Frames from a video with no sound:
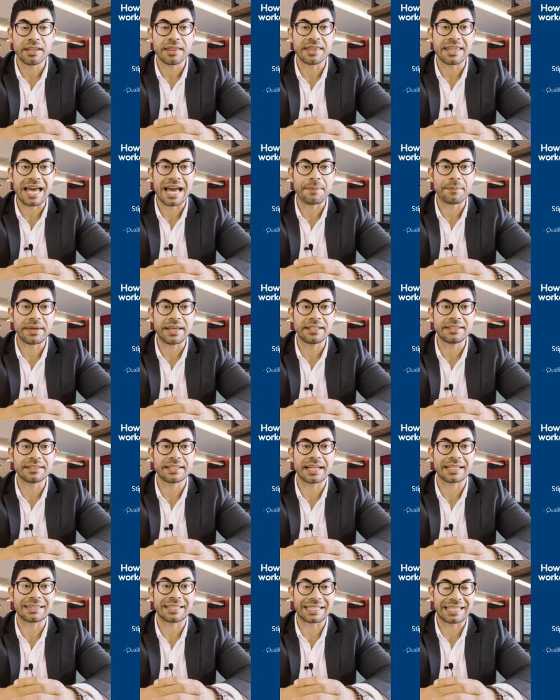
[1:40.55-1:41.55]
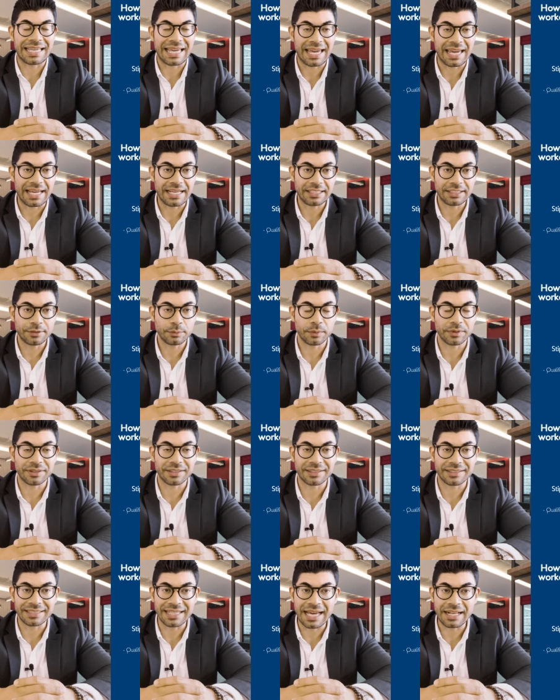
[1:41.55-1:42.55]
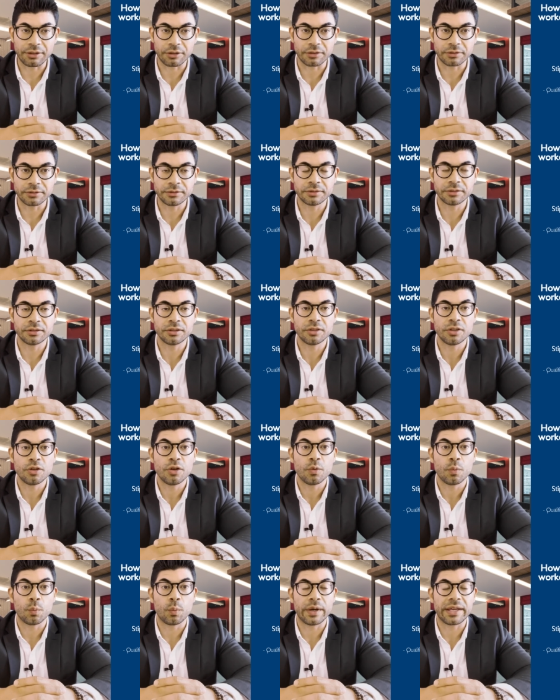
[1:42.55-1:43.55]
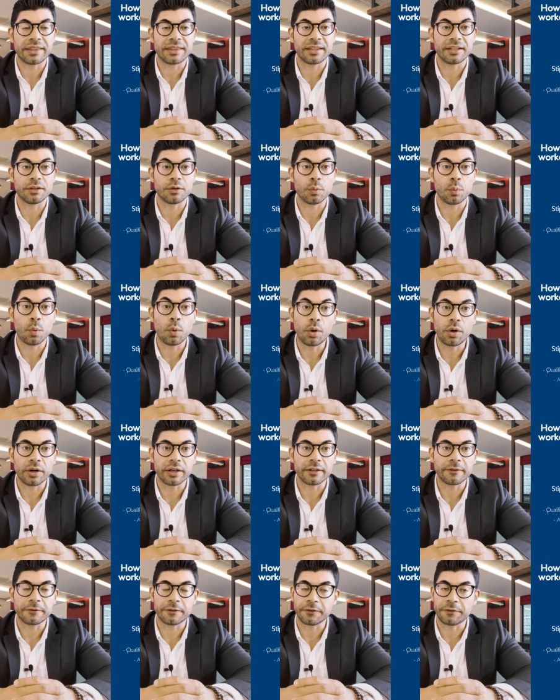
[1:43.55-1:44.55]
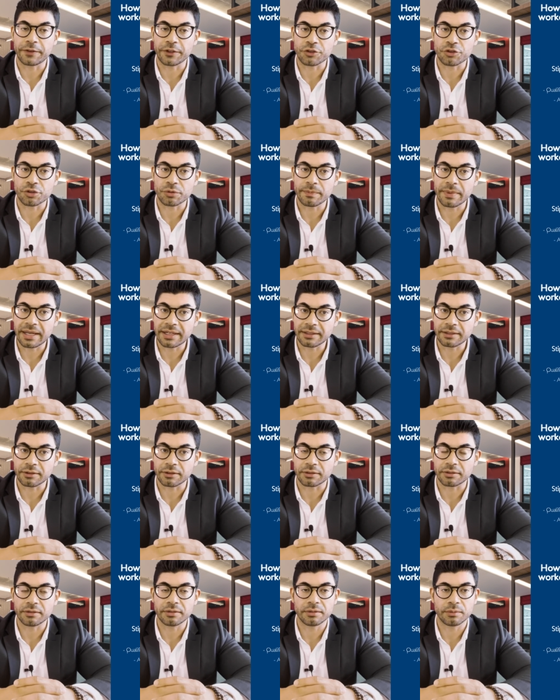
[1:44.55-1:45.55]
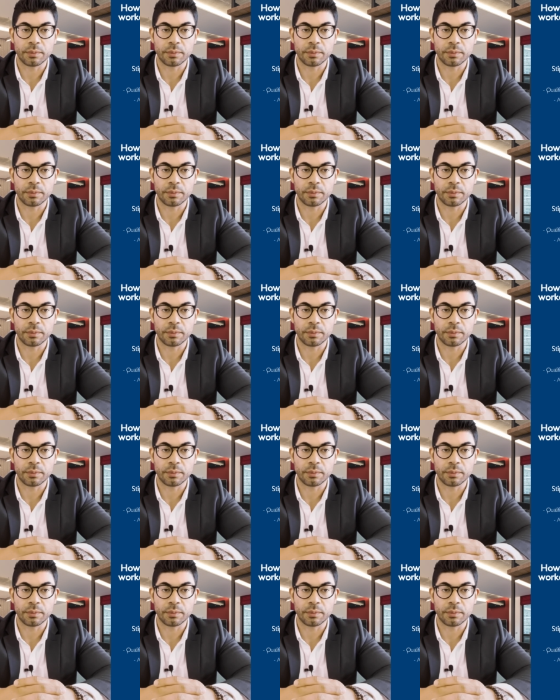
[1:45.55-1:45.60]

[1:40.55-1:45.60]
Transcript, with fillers: that means that the case would settle with an award for future medical,